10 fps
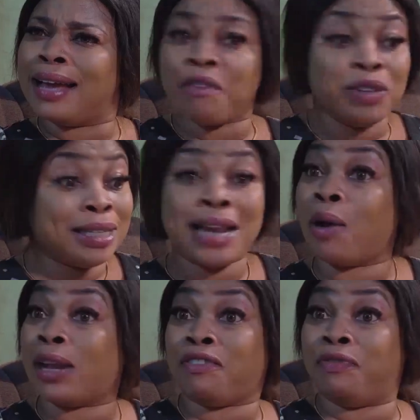Have you seen
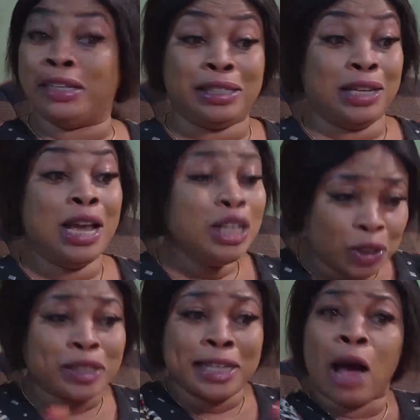how life is?
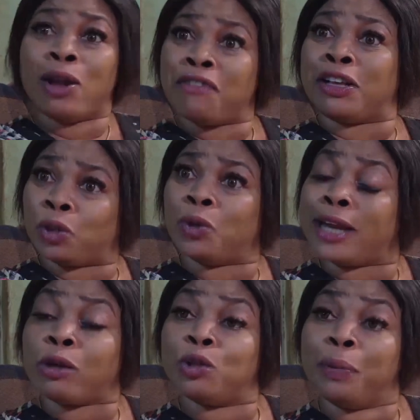Just see how life has
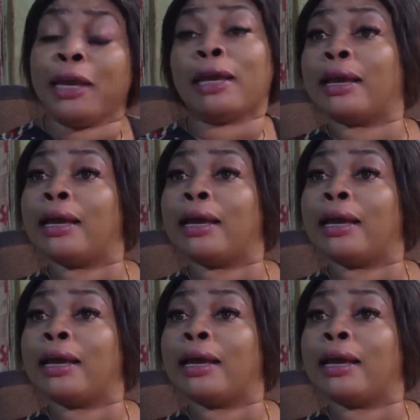turned out to be.